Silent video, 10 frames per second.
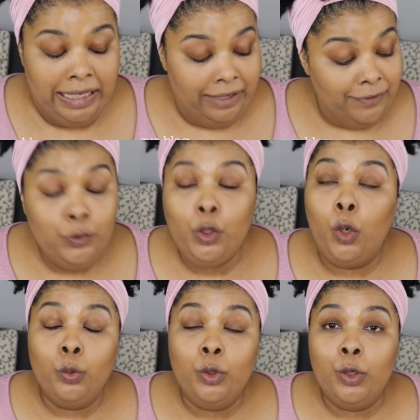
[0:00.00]
If you
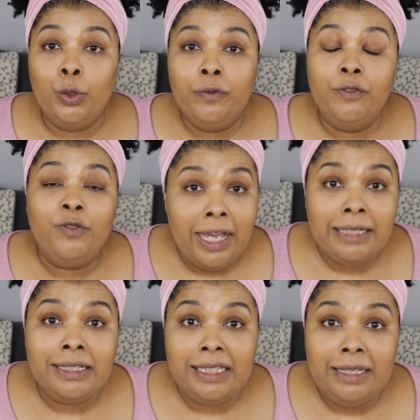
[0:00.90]
don't know, if you've
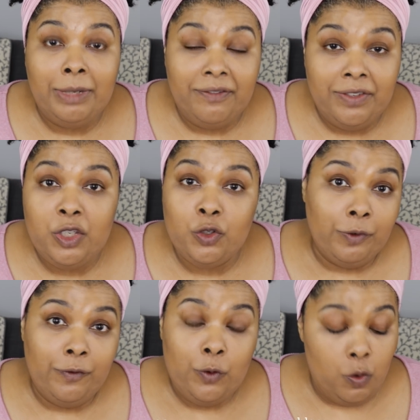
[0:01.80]
not seen my videos
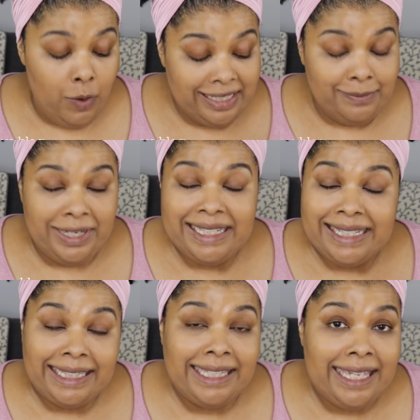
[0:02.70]
before, Westman
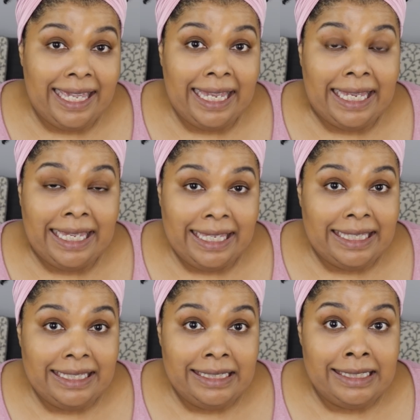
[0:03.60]
Atelier
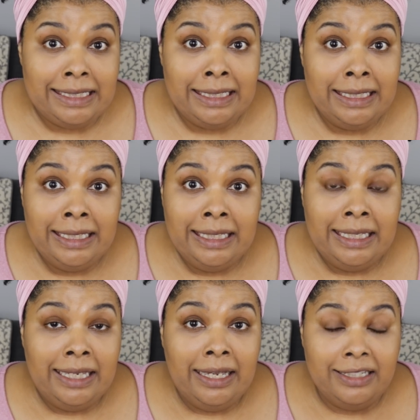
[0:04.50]
is
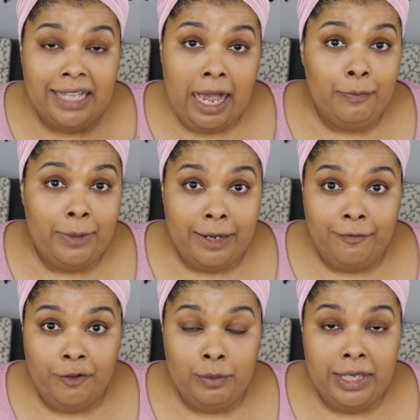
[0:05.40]
a top
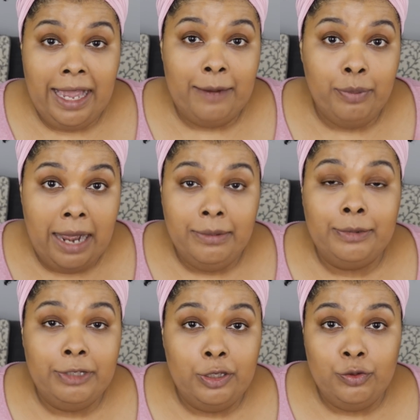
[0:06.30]
brand for me. I
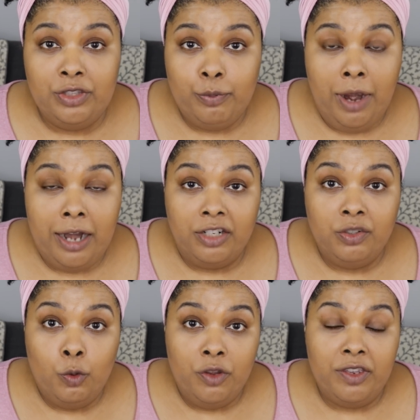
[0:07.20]
probably use their
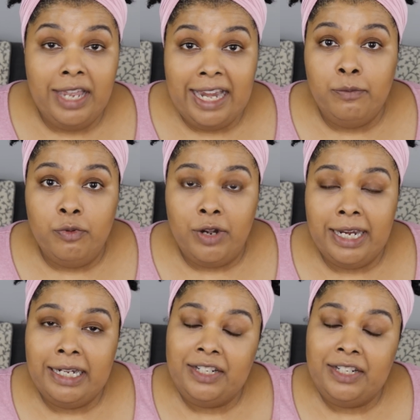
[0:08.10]
products more than any brand.